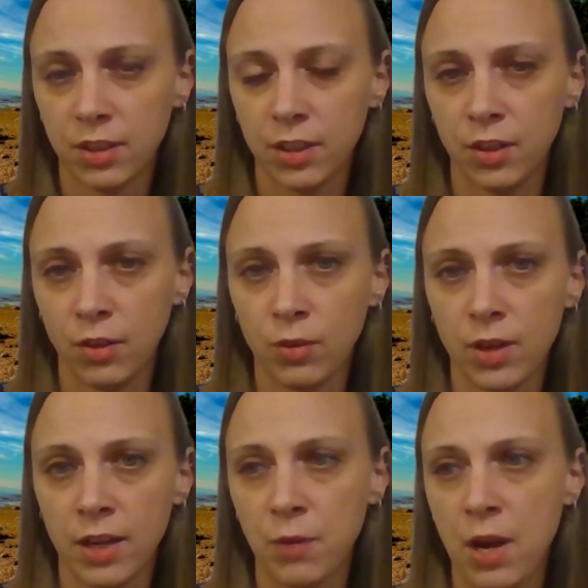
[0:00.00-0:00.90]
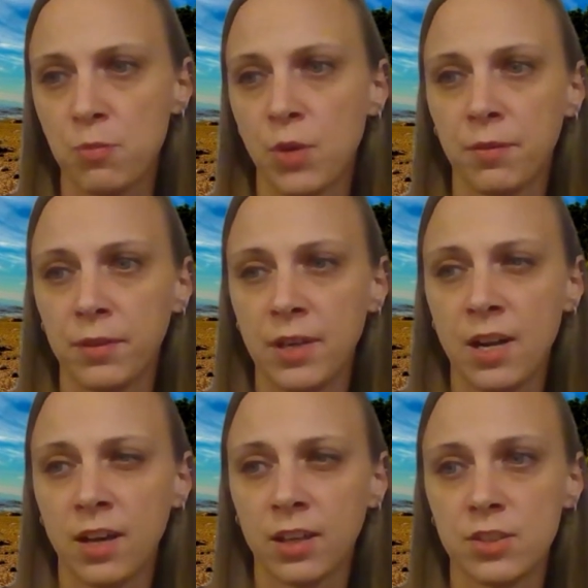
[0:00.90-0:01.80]
You know, I'm probably
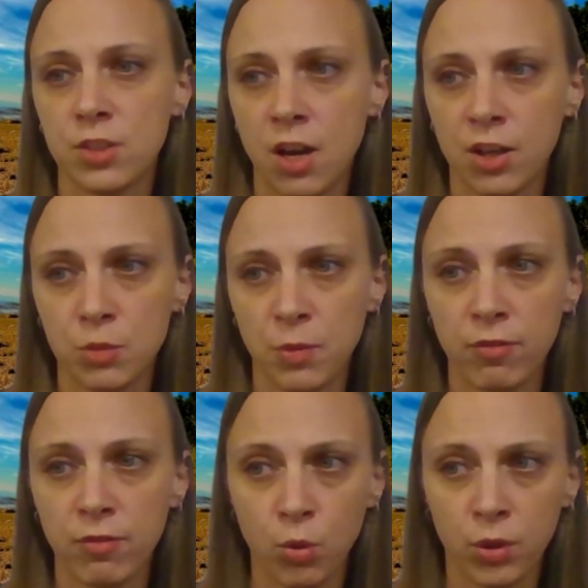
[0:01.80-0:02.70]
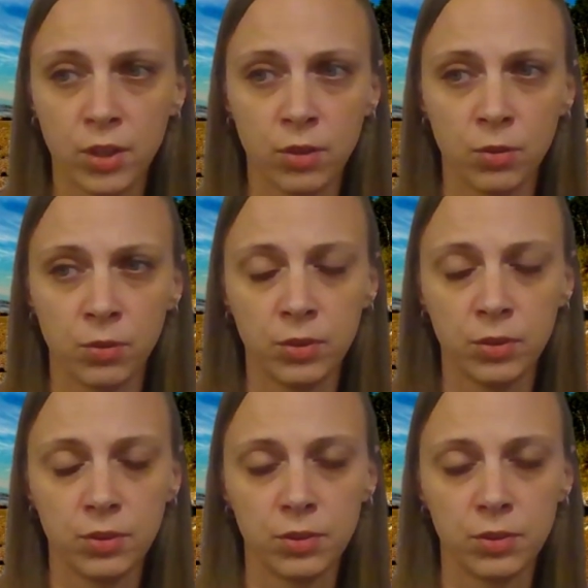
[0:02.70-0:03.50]
not going to talk to my 4-year-old